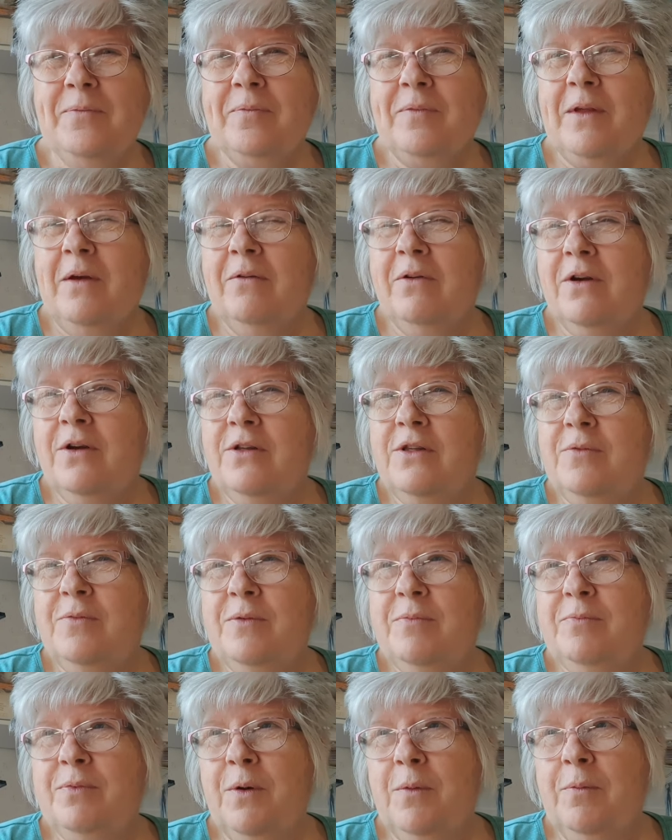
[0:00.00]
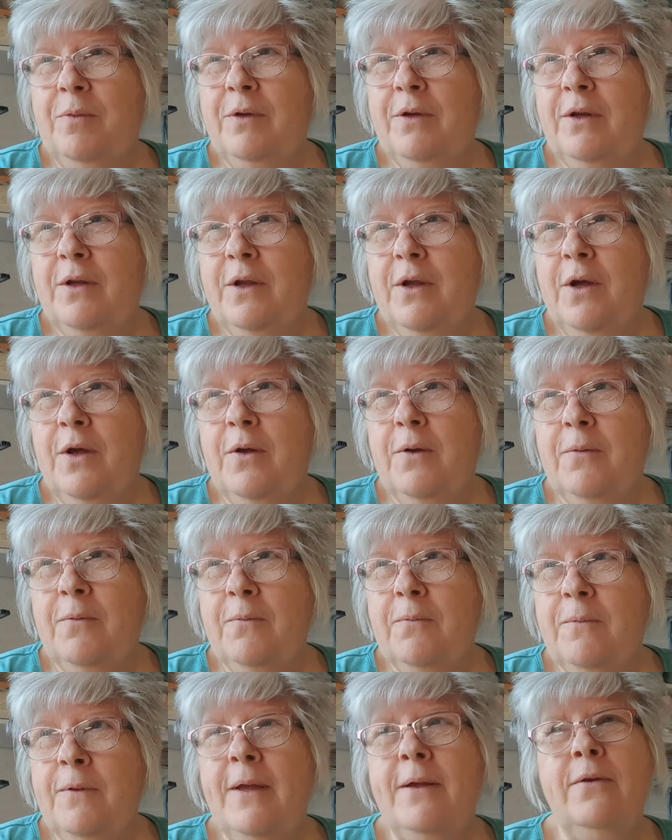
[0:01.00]
I'm going
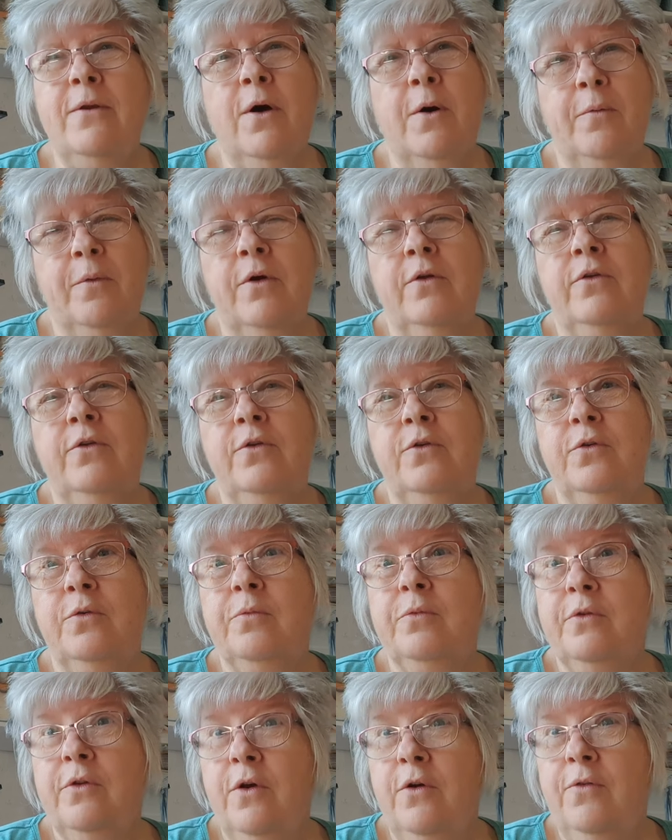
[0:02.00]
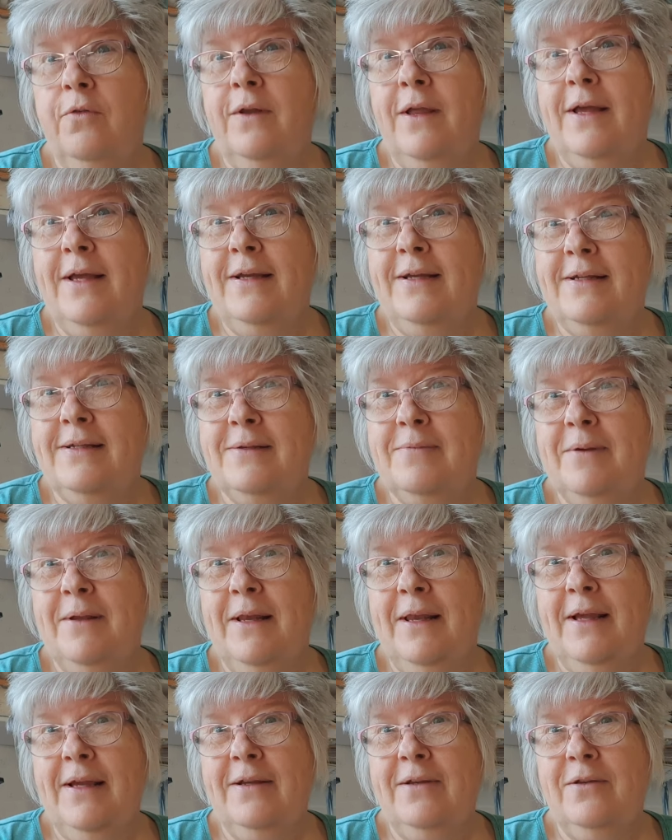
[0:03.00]
to do some snowflakes a bit
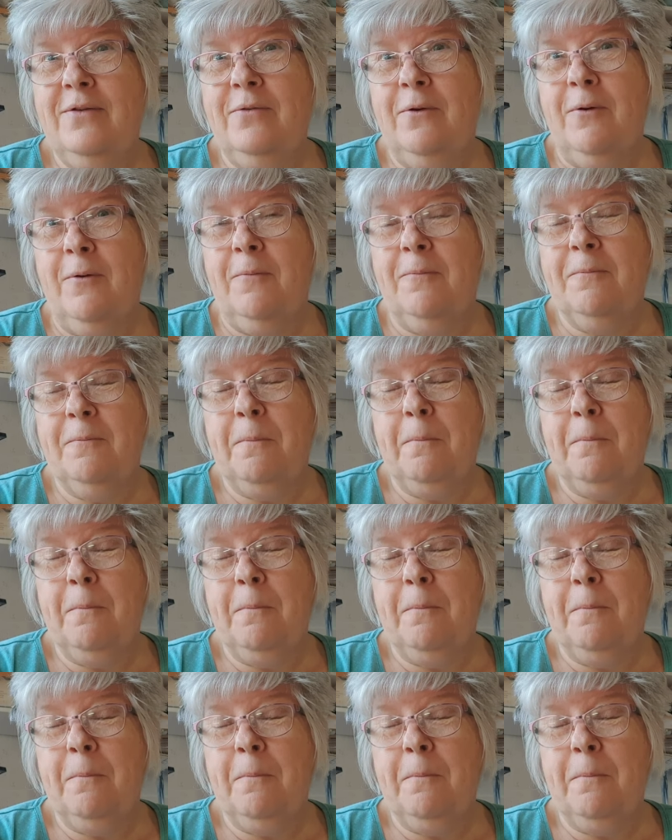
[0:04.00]
later on.